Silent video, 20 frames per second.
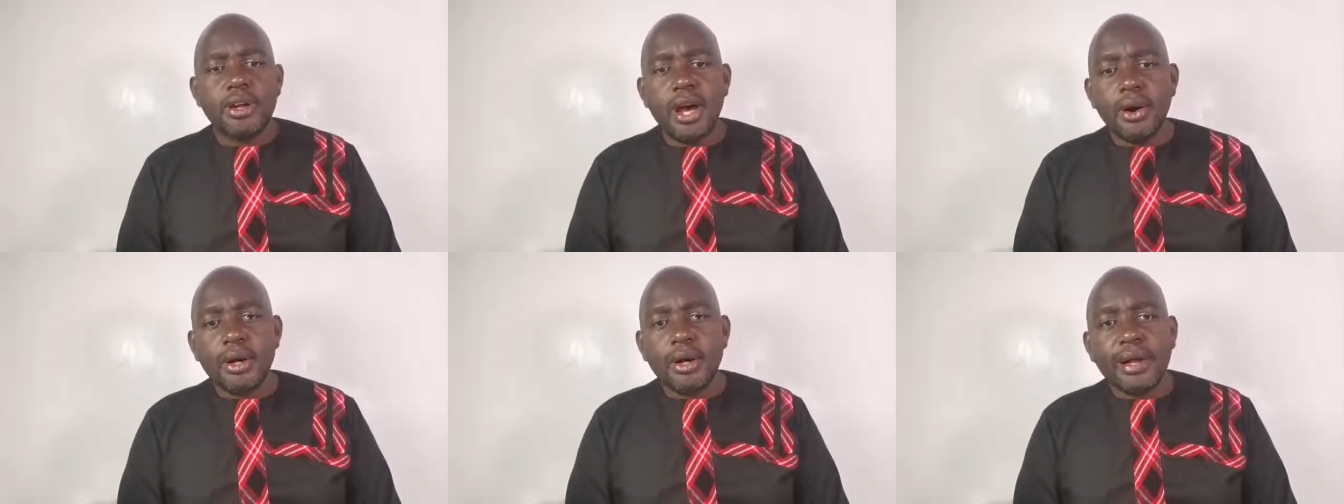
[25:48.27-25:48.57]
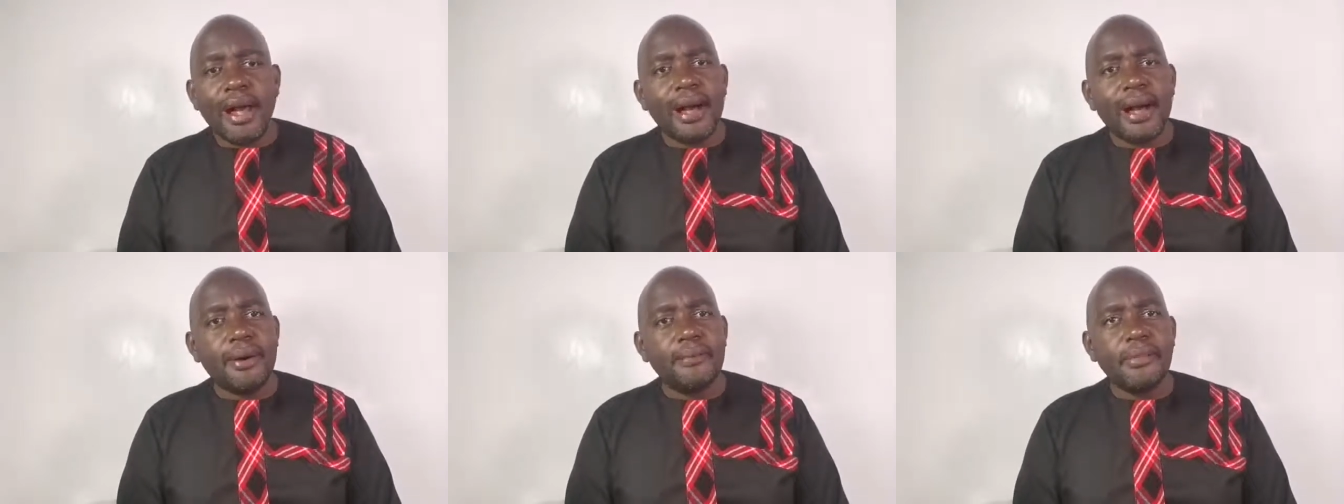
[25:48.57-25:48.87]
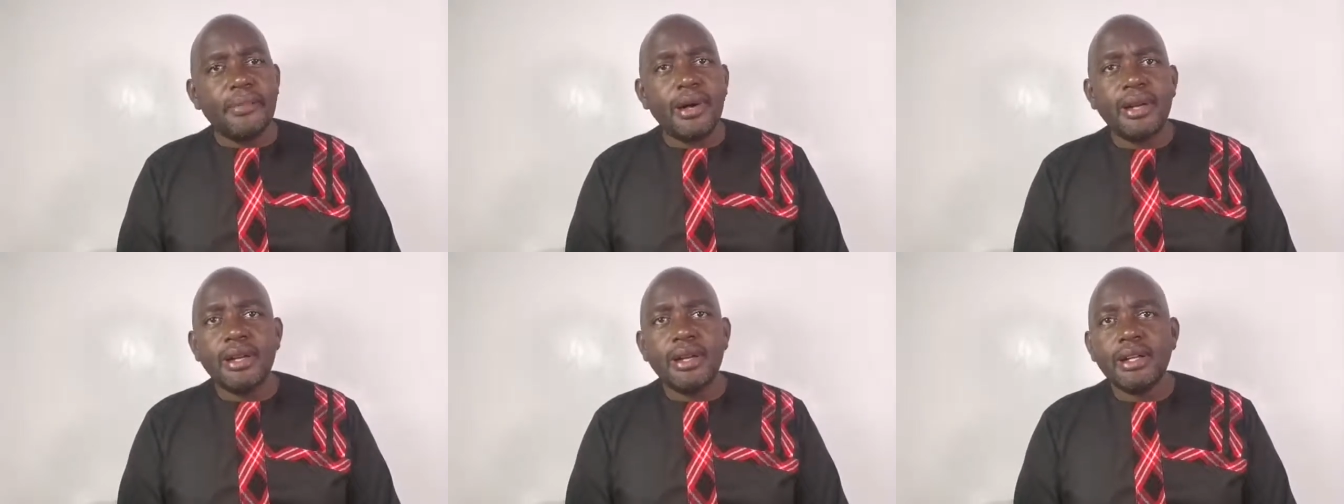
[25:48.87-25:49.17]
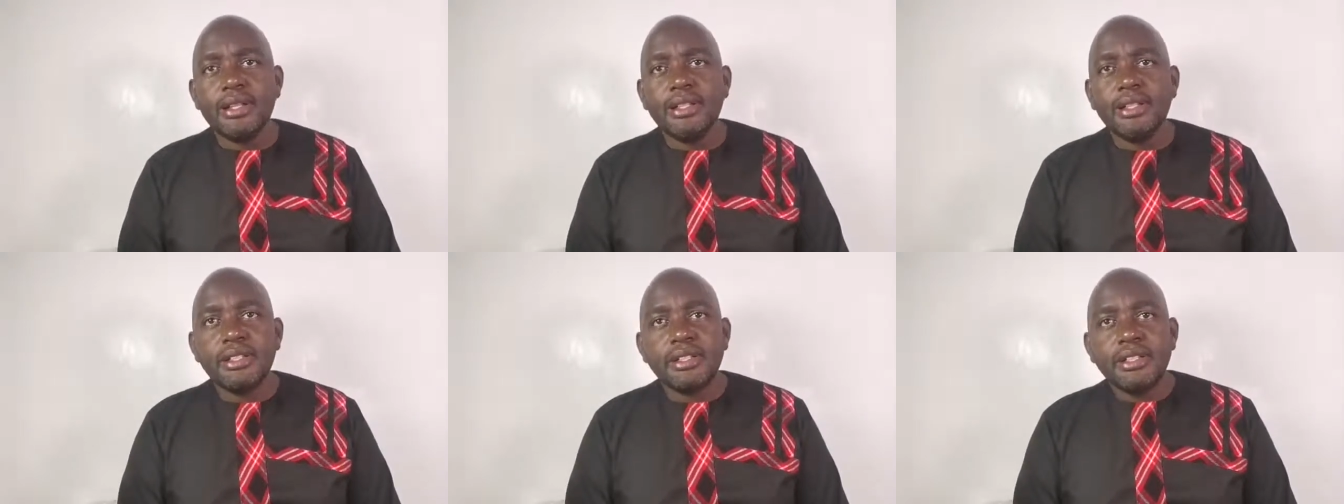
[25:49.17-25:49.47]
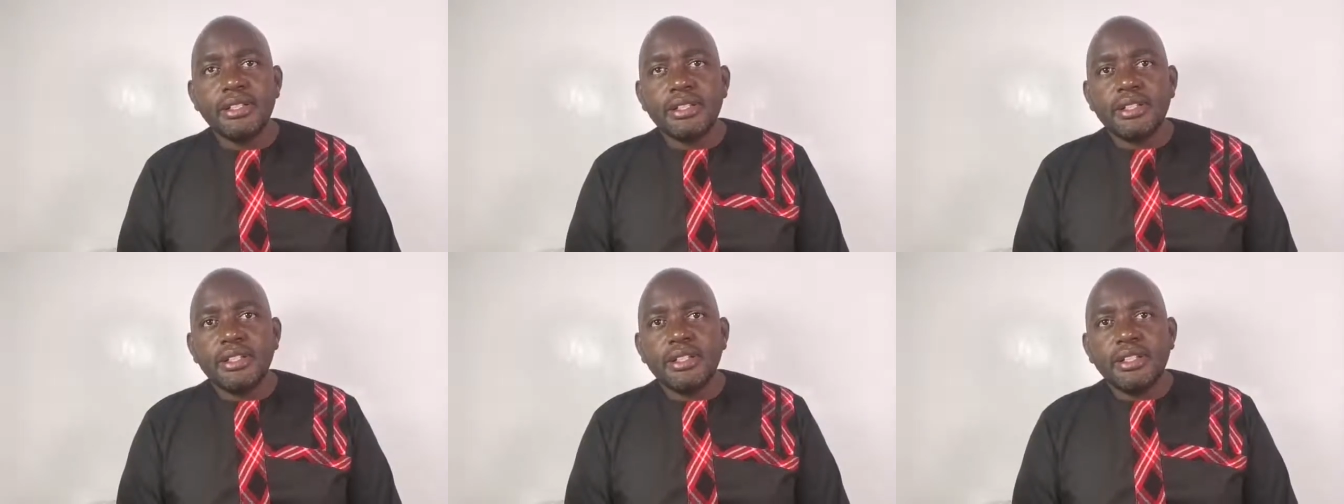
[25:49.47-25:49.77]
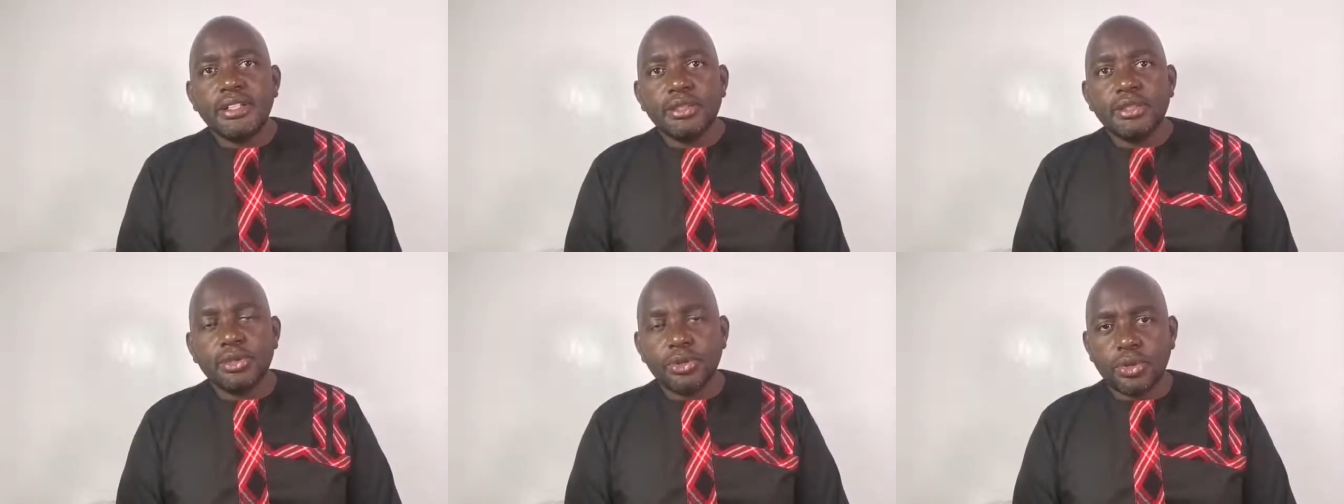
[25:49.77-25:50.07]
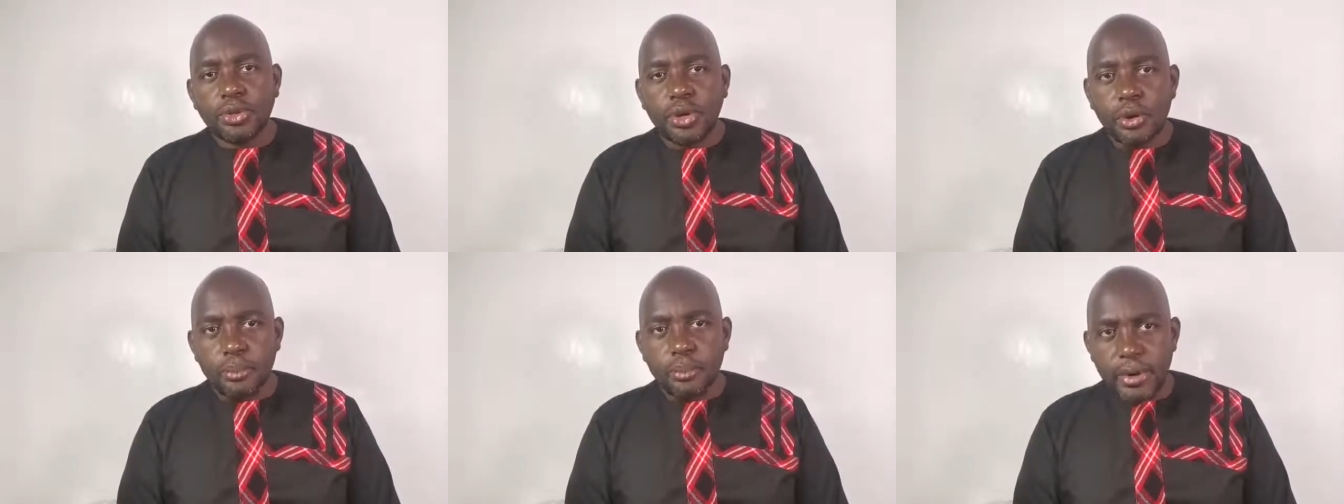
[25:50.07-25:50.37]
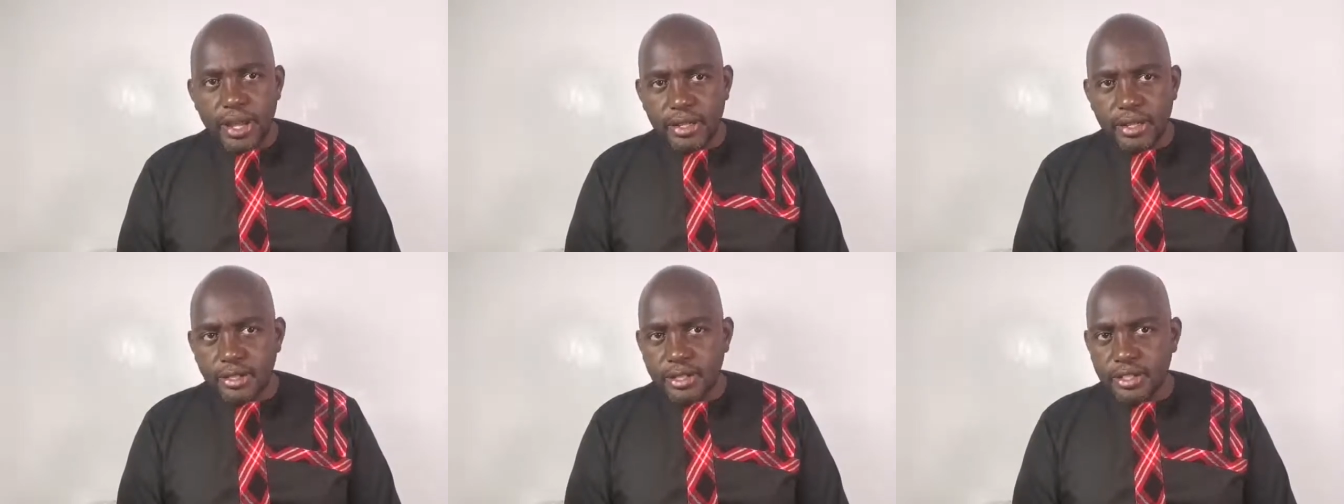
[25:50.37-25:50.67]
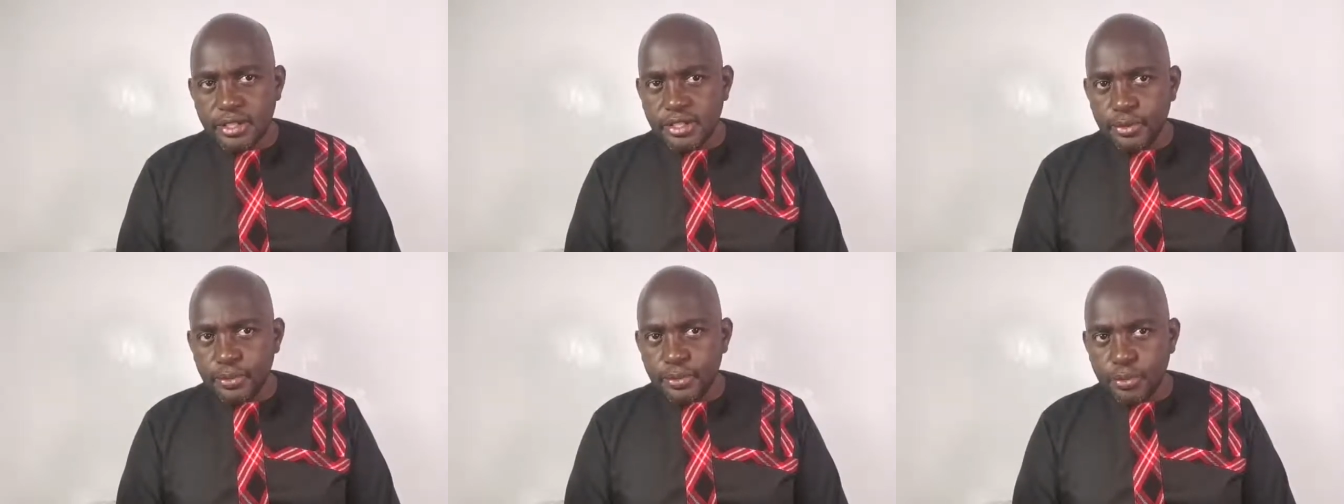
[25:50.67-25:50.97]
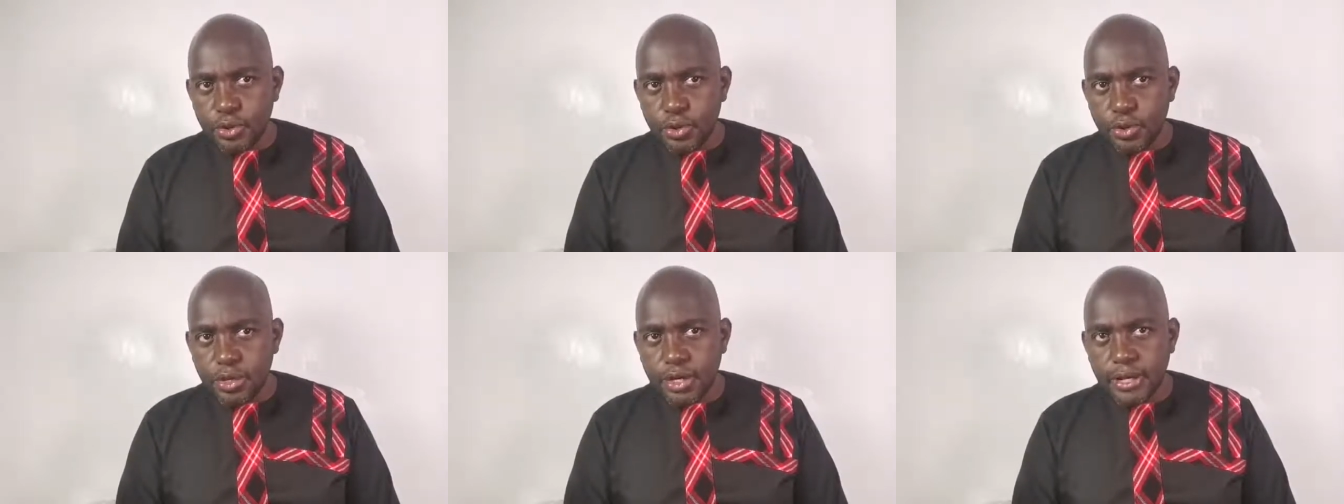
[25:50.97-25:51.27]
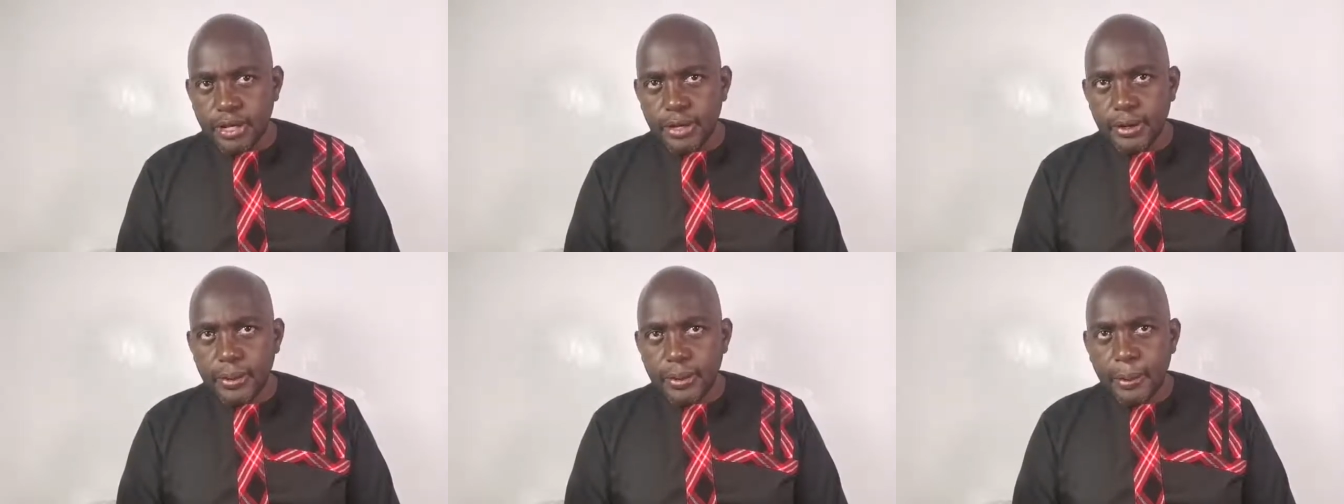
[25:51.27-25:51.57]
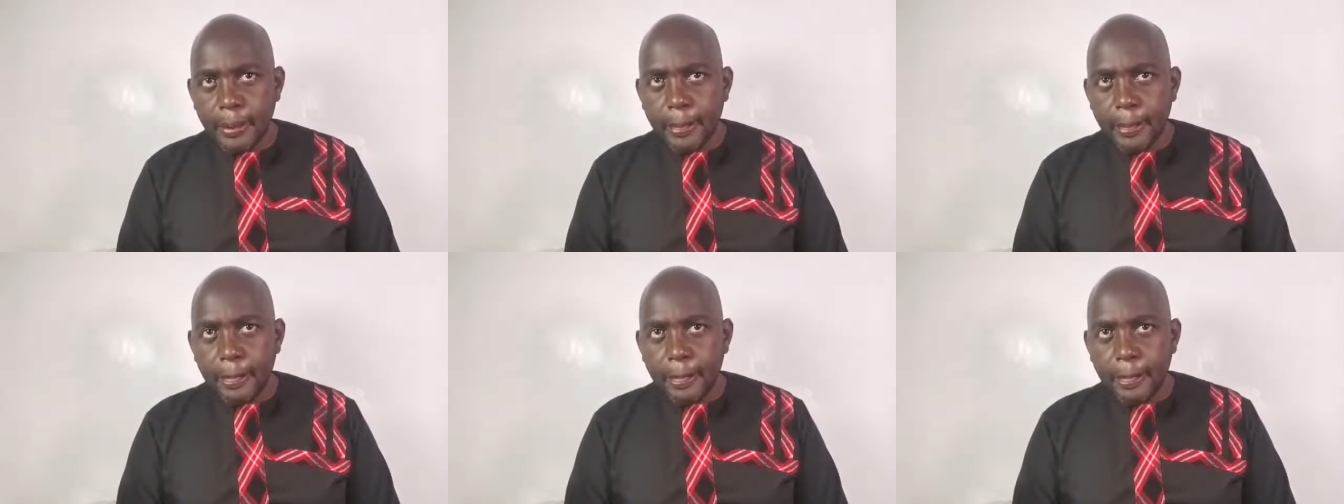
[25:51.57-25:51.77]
now come to commence the book.